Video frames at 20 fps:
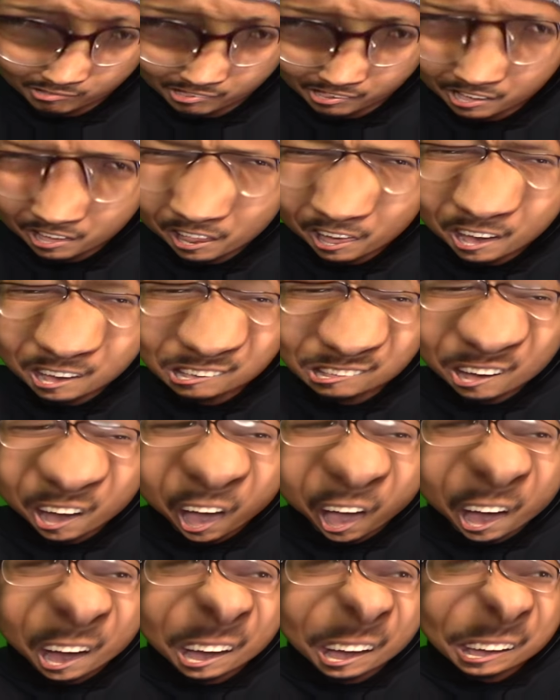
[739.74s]
gonna let it
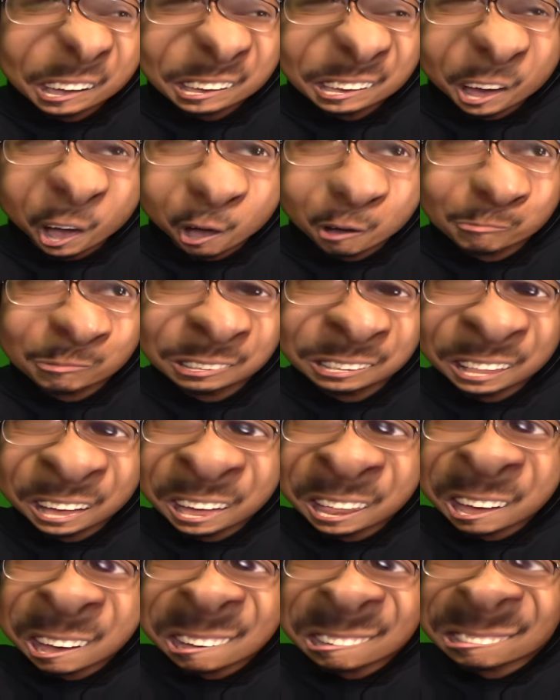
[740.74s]
lie. I'm gonna
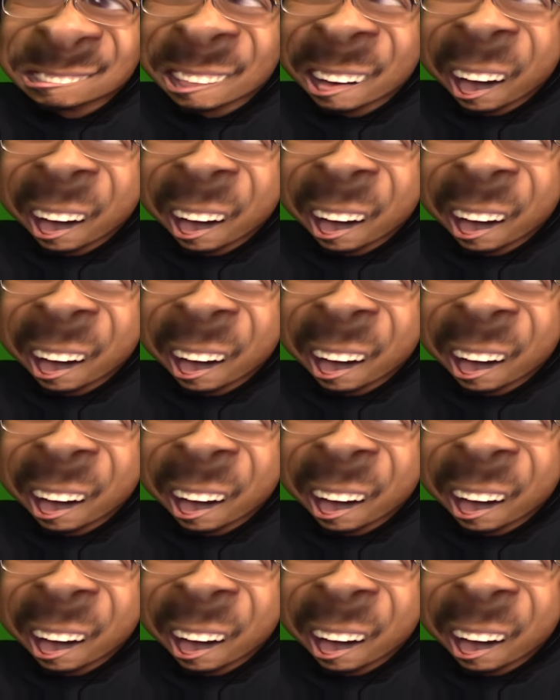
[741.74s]
let it